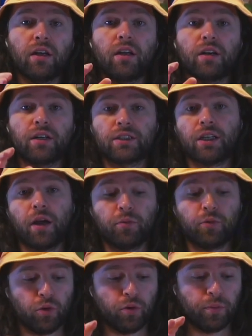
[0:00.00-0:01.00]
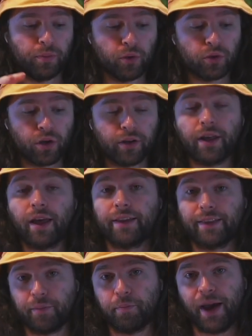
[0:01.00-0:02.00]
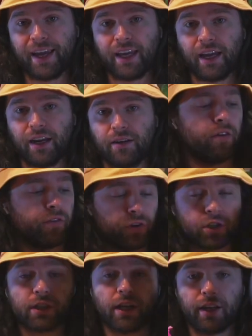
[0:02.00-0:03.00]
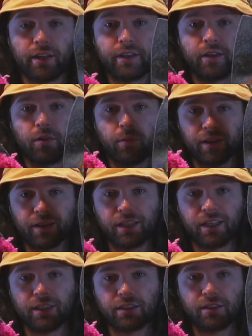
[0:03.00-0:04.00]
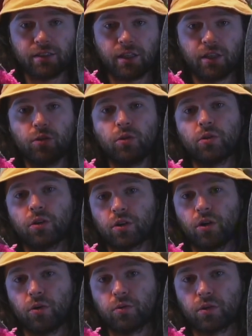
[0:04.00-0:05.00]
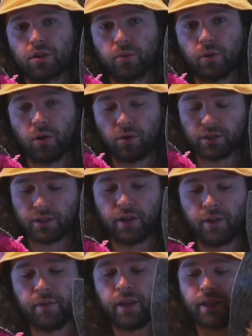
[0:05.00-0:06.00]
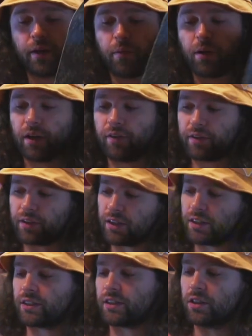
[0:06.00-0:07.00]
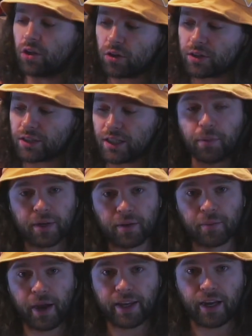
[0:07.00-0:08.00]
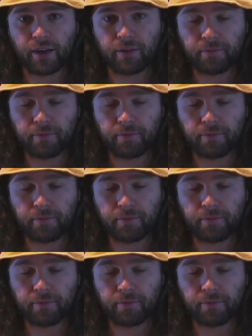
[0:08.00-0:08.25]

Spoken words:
It's time to put on the backing. Firstly, I'll deal with these that do not go to the walls. They will have this non-slippery backing.